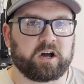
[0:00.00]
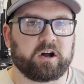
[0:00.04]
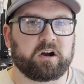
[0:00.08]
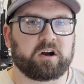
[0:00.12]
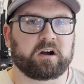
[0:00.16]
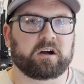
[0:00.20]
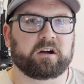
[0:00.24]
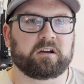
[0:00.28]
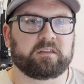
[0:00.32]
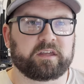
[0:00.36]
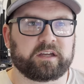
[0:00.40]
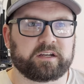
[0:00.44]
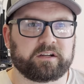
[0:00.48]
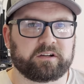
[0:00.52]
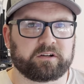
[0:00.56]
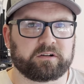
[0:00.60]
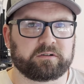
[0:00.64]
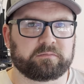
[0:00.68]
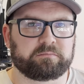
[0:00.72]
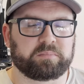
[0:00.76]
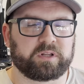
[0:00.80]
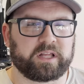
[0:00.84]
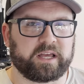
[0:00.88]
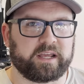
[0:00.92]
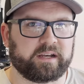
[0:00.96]
car that you're
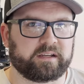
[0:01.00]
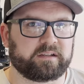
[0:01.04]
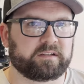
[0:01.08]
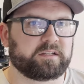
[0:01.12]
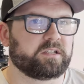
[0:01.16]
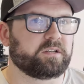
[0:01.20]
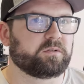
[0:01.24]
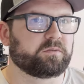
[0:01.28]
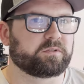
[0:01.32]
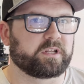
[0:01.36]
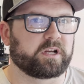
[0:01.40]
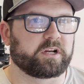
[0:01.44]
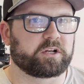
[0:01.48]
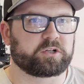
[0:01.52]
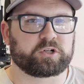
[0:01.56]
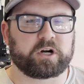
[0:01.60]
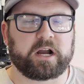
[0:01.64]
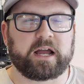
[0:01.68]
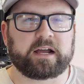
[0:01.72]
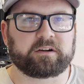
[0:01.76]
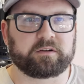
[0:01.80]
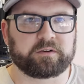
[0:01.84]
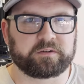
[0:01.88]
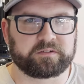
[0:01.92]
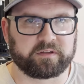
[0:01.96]
planning to use at a
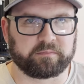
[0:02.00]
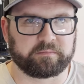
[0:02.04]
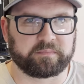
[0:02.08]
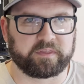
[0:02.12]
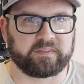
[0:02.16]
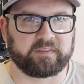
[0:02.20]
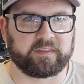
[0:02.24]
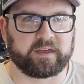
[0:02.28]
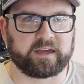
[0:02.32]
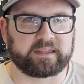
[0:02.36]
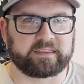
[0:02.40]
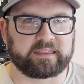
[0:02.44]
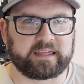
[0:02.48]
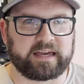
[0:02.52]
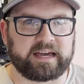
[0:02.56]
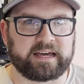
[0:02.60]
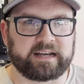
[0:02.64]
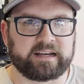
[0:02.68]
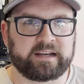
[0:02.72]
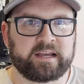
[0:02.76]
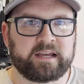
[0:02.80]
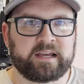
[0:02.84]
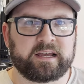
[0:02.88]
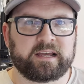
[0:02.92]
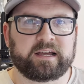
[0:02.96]
track or something like
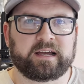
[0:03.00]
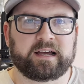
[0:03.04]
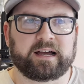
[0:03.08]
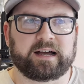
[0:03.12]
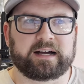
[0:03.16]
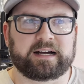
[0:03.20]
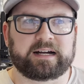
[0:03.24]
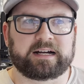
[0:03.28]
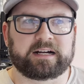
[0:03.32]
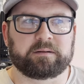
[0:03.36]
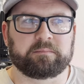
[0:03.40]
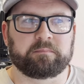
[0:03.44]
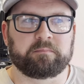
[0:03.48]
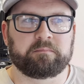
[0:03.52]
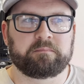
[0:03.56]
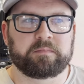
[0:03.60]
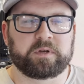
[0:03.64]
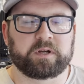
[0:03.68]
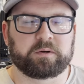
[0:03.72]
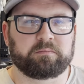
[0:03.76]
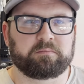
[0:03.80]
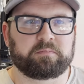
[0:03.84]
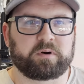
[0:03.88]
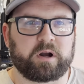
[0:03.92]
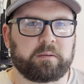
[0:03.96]
that.
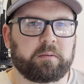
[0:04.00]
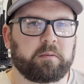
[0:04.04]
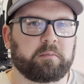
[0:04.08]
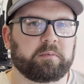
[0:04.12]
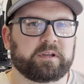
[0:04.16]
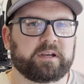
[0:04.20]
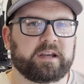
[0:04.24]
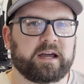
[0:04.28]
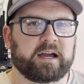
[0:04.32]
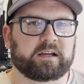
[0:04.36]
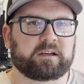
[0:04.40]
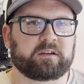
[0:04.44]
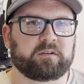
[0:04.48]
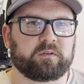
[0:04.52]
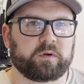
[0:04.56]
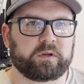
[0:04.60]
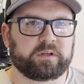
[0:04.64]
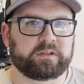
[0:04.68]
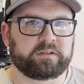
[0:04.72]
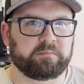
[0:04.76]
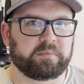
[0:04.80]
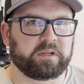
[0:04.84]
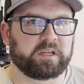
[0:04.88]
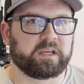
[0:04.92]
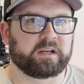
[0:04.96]
You're probably not going
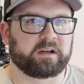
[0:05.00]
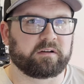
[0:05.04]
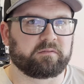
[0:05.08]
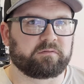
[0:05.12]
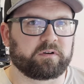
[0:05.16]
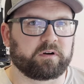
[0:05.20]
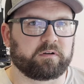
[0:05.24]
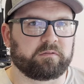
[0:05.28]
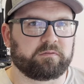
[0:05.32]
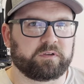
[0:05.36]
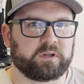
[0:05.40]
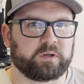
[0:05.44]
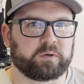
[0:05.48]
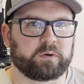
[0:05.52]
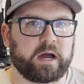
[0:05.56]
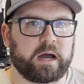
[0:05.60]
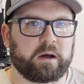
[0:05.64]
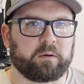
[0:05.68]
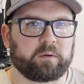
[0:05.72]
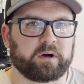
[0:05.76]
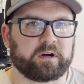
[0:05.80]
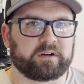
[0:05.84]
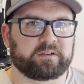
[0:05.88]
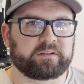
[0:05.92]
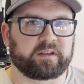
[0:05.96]
to be in it for a few
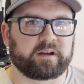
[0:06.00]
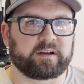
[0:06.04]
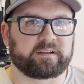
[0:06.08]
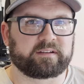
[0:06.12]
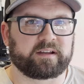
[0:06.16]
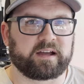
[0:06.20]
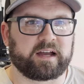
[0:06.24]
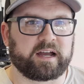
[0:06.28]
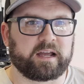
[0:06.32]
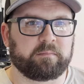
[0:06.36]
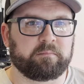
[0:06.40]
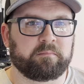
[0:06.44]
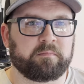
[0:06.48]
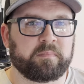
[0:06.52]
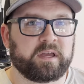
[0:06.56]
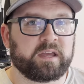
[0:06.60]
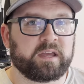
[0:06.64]
hours at a time.